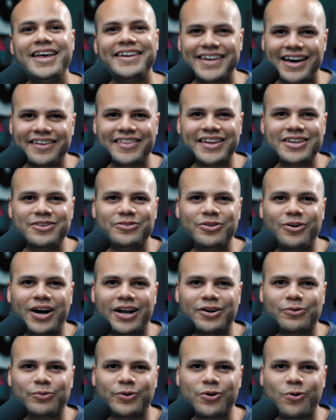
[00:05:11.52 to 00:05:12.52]
Now that you know
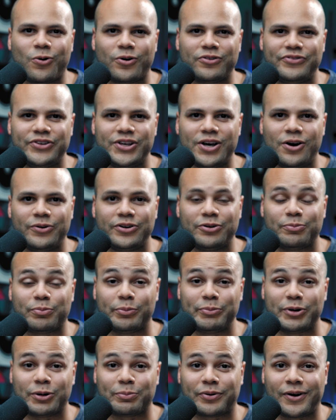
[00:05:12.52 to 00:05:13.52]
how to record VO into
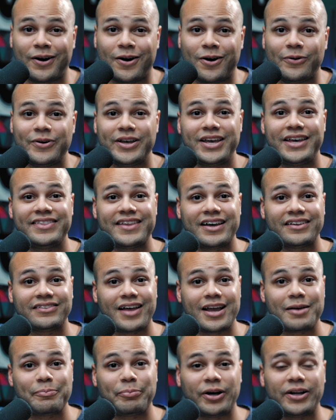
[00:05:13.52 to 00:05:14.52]
Premiere Pro, hit that
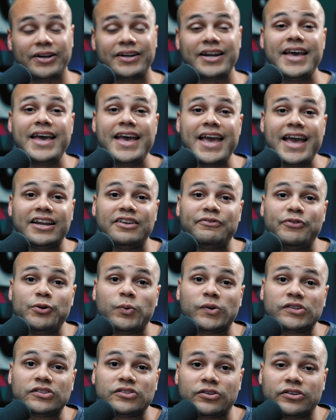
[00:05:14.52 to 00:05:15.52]
like button. And if you
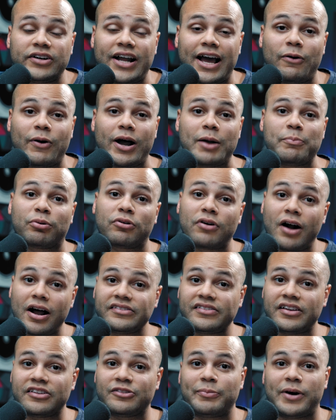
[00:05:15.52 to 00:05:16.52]
want to learn how I
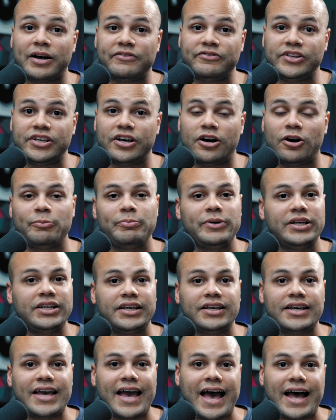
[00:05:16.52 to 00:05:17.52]
process my VO,
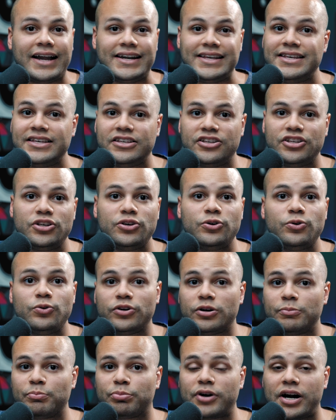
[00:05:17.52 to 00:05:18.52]
meaning add EQ,
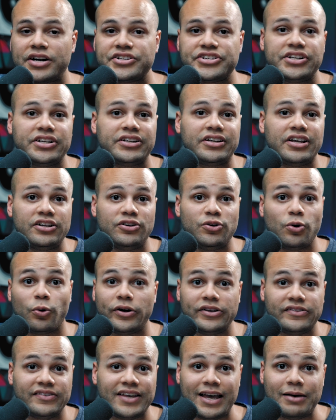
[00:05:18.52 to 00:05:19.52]
compression, and
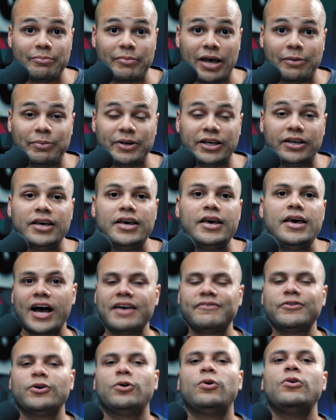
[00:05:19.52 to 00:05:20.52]
noise gate maybe, I
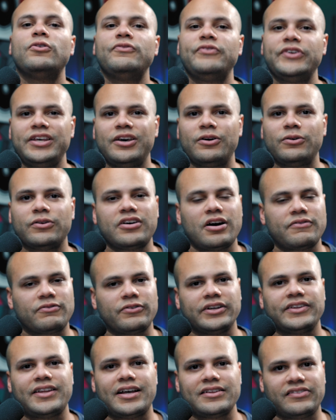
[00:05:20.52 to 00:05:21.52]
have a whole video
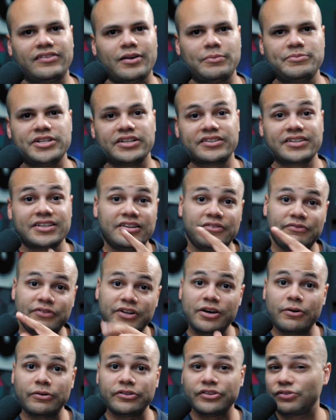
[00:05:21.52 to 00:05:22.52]
covering that subject in a
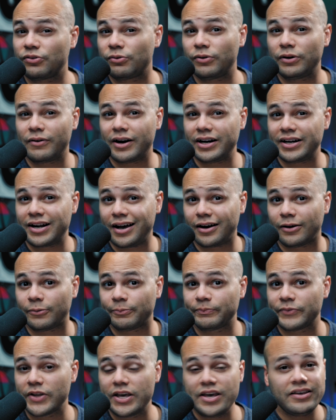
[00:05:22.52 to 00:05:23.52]
video on the screen right now.
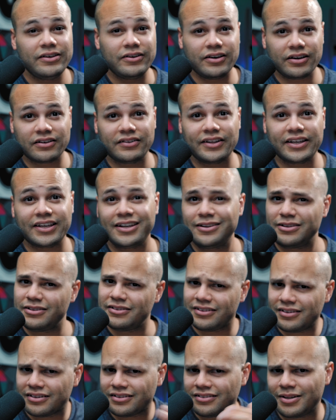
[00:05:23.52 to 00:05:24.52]
You could click it,
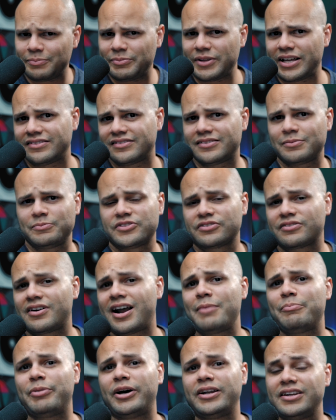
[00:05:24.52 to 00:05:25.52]
you could clip that
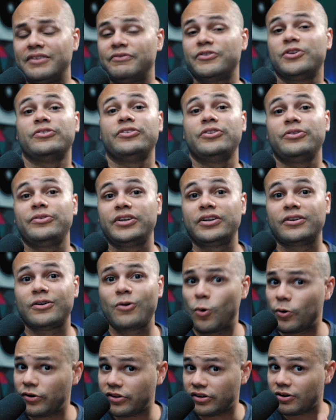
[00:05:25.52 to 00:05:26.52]
subscribe button if you're new here,
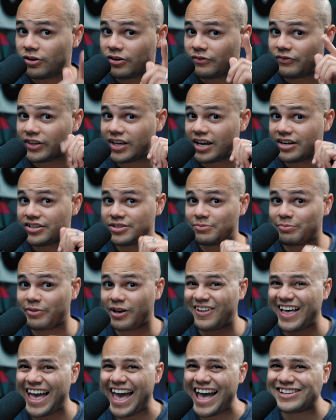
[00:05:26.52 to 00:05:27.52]
or the notification
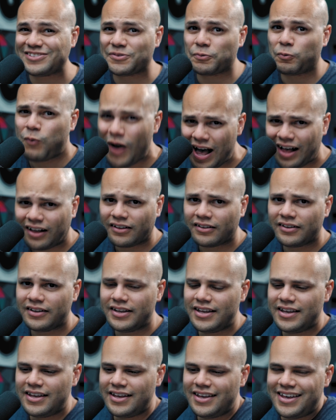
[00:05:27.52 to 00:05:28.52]
bell as well.
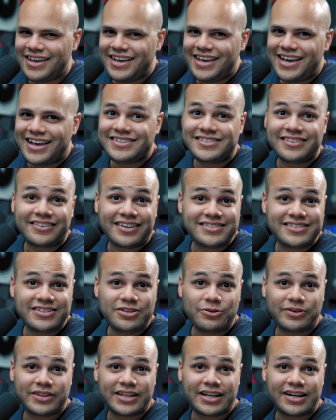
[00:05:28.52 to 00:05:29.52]
Until I see
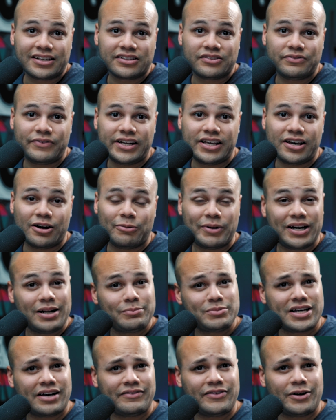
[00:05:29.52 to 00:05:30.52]
you in that next video, my
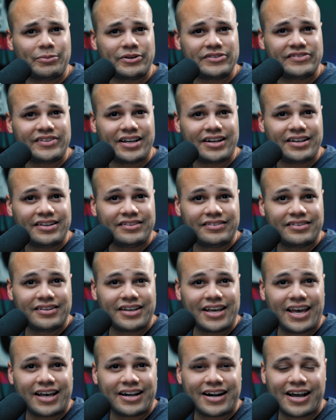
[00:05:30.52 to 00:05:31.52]
name's Javier Mercedes,
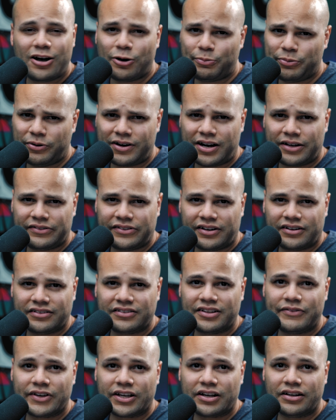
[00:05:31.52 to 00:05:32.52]
and I hope you're out there
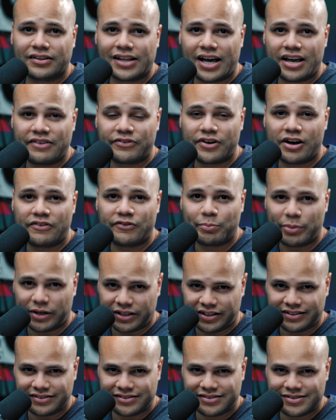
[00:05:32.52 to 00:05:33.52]
living a life of
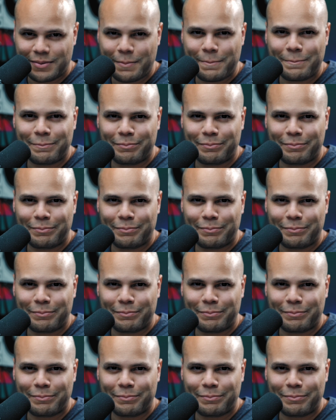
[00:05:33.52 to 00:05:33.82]
abundance.